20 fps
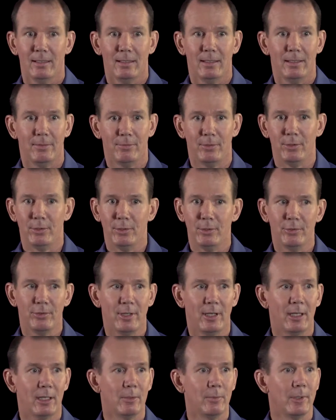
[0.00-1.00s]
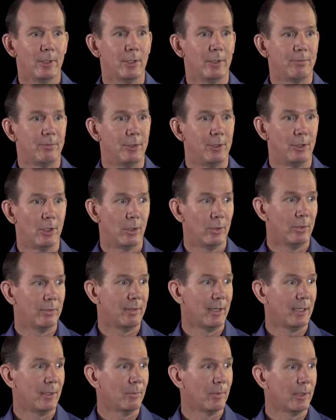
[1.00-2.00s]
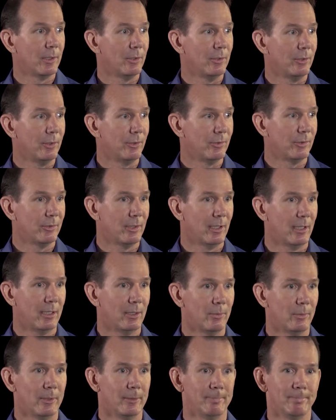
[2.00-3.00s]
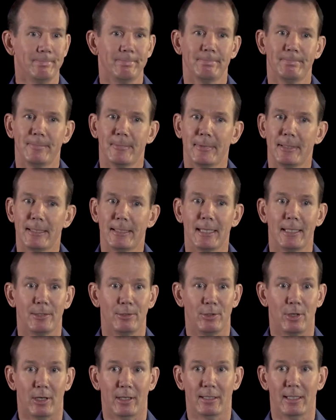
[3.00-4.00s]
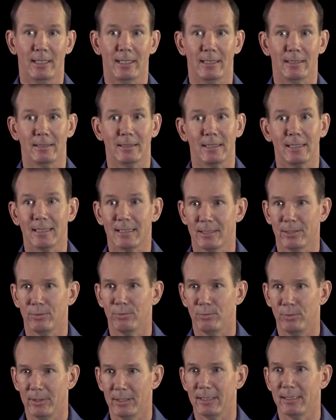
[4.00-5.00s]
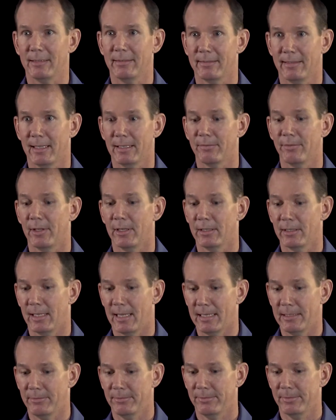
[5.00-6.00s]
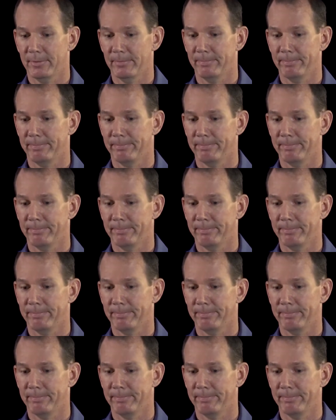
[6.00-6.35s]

If you use heroin or if you know of anyone who uses heroin, get Narcan. It can really save their life.